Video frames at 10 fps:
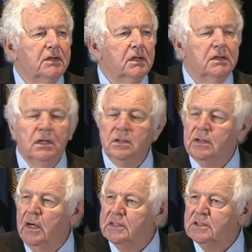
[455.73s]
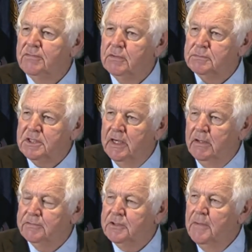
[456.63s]
thoughts of
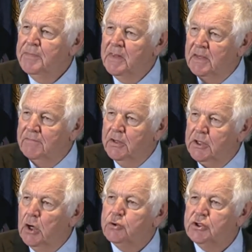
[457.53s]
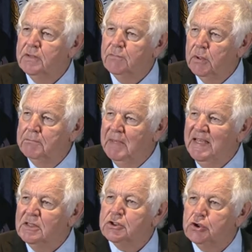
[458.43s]
themselves, their very notion of what it
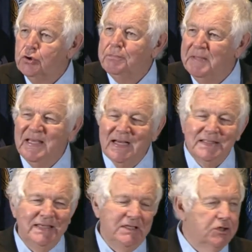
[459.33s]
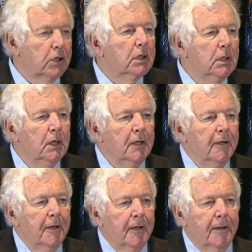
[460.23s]
means to be a teacher.
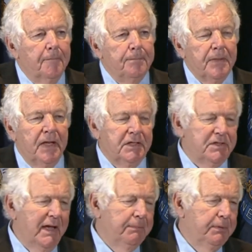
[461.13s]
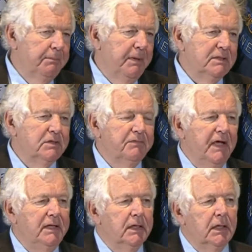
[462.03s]
An example in
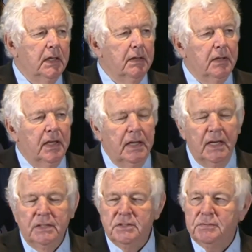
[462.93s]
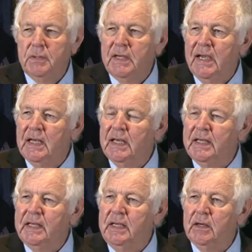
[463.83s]
Pennsylvania, and I just want to highlight
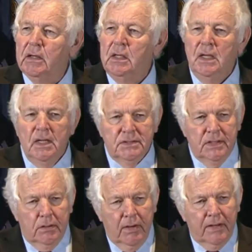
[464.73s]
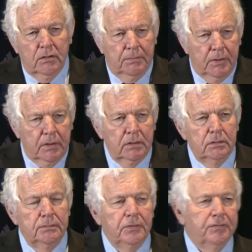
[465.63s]
it here, Senator Eichelberger,
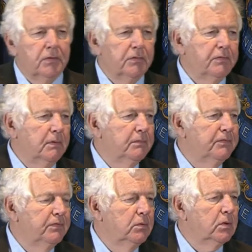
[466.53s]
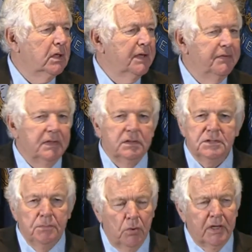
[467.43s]
whom you've heard from before, I think
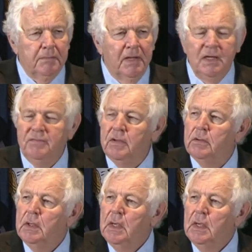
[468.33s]
this morning, many of you,